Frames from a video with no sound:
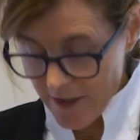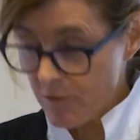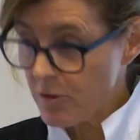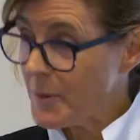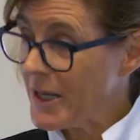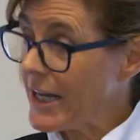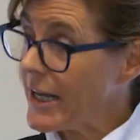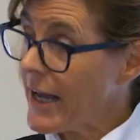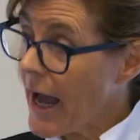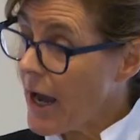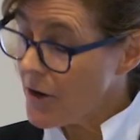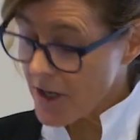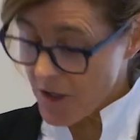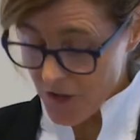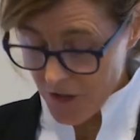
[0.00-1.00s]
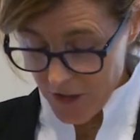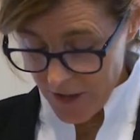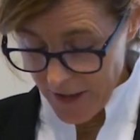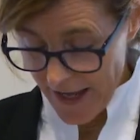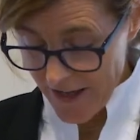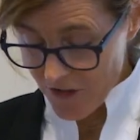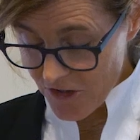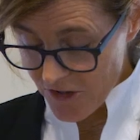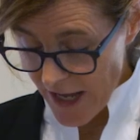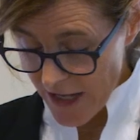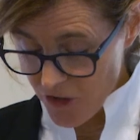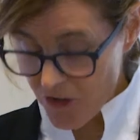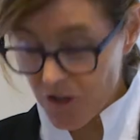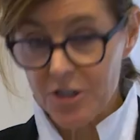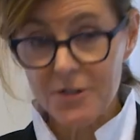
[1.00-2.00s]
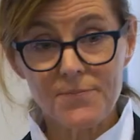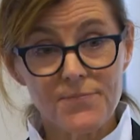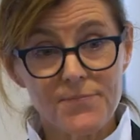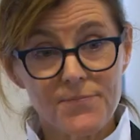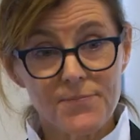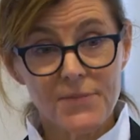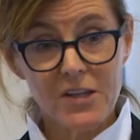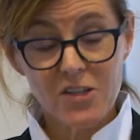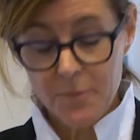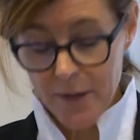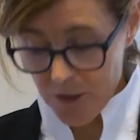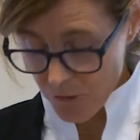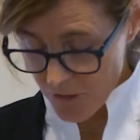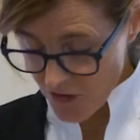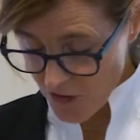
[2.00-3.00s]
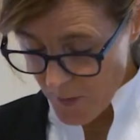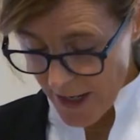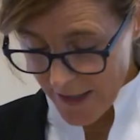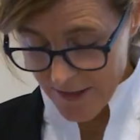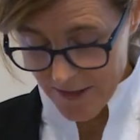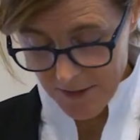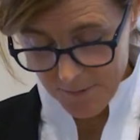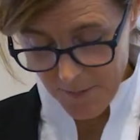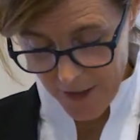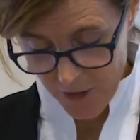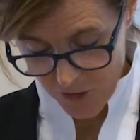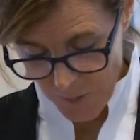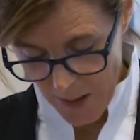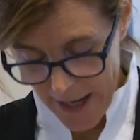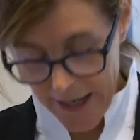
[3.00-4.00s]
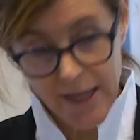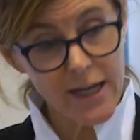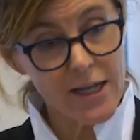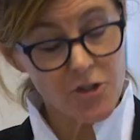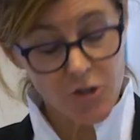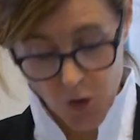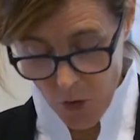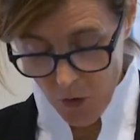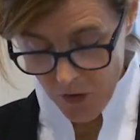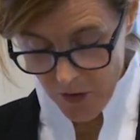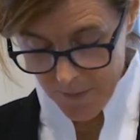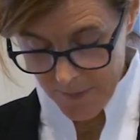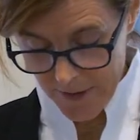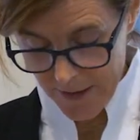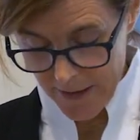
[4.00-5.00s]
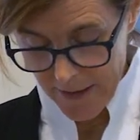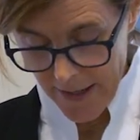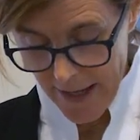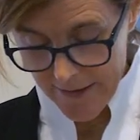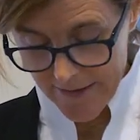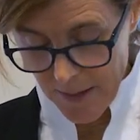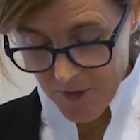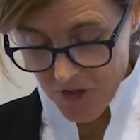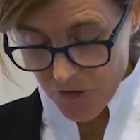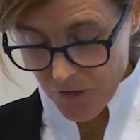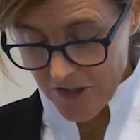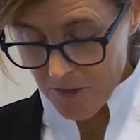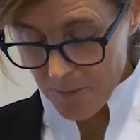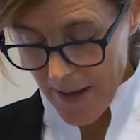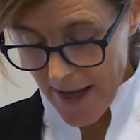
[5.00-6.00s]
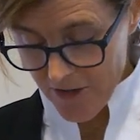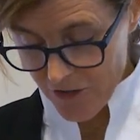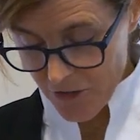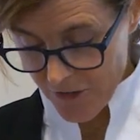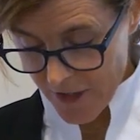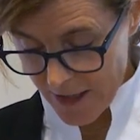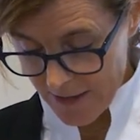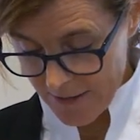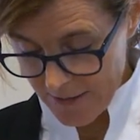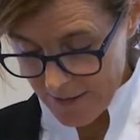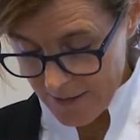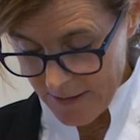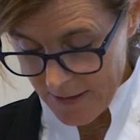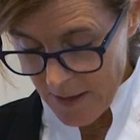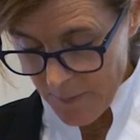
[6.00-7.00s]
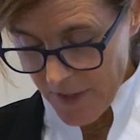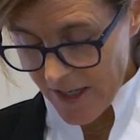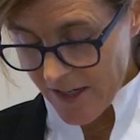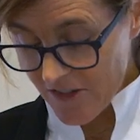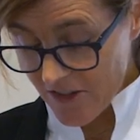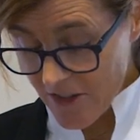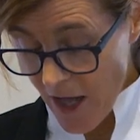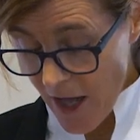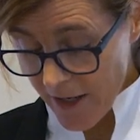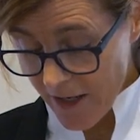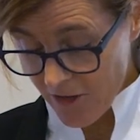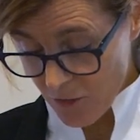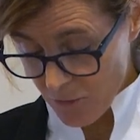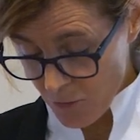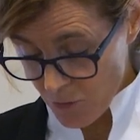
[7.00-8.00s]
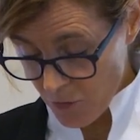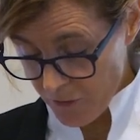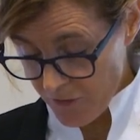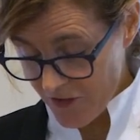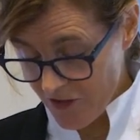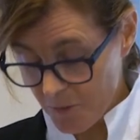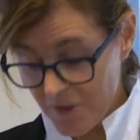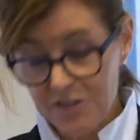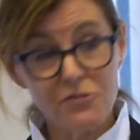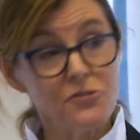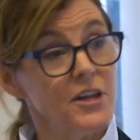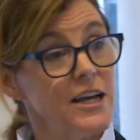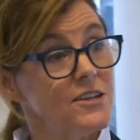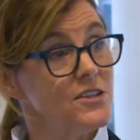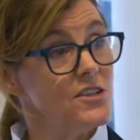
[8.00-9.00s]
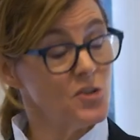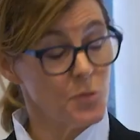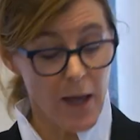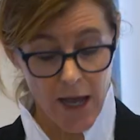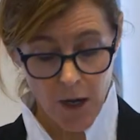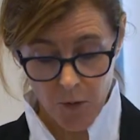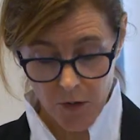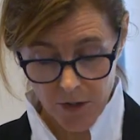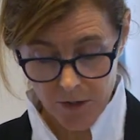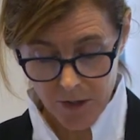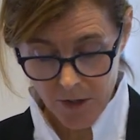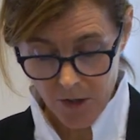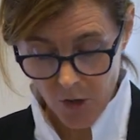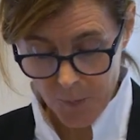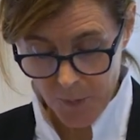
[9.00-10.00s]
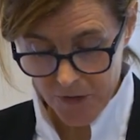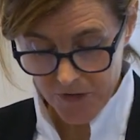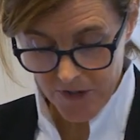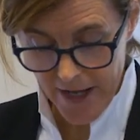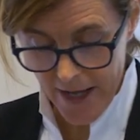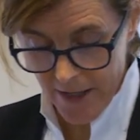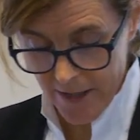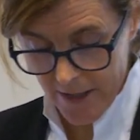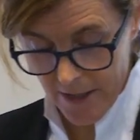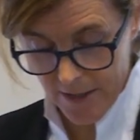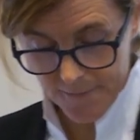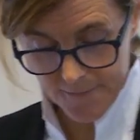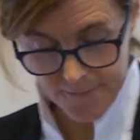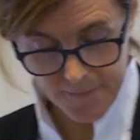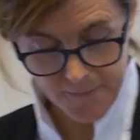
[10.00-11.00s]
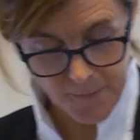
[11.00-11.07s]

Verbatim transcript: The rabbinic character has stature. It demands respect, models piety and decorum, and demonstrates mastery, but he does not, as a rule, visibly flex his power or personality.